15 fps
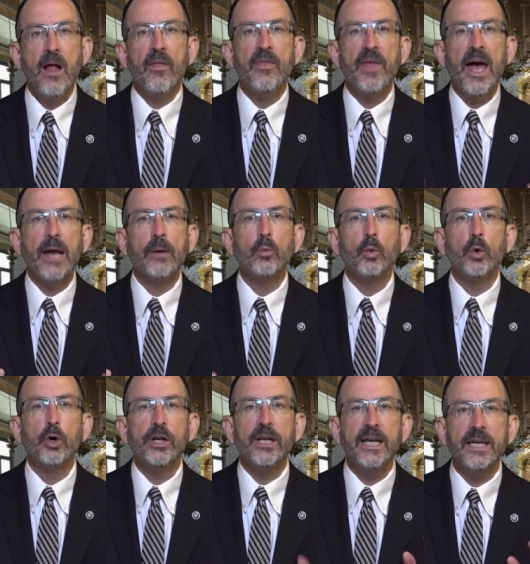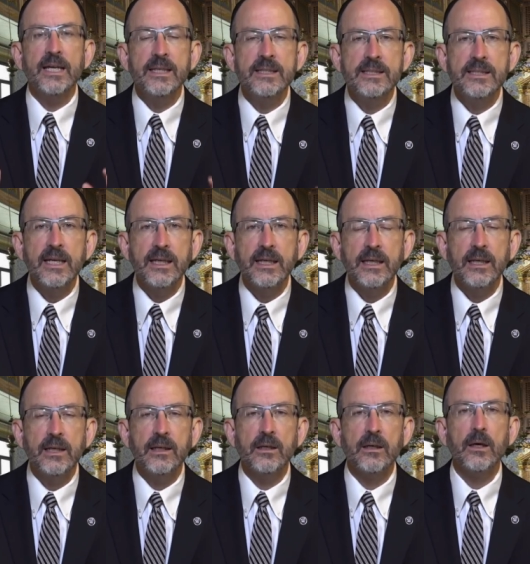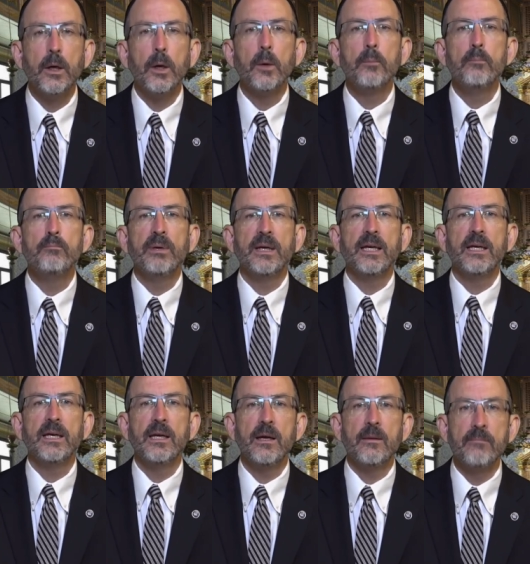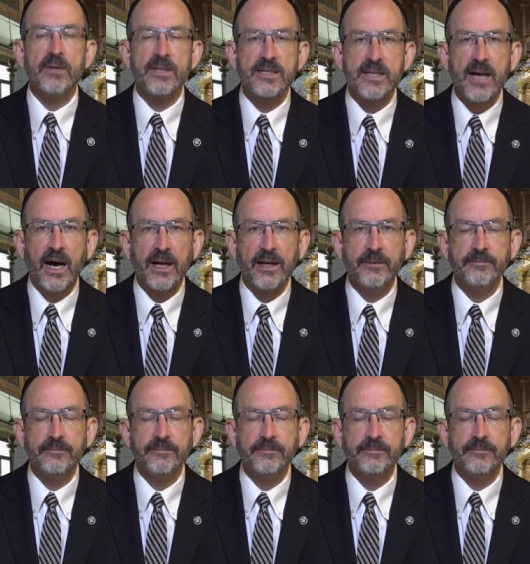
that would indeed be Messiah.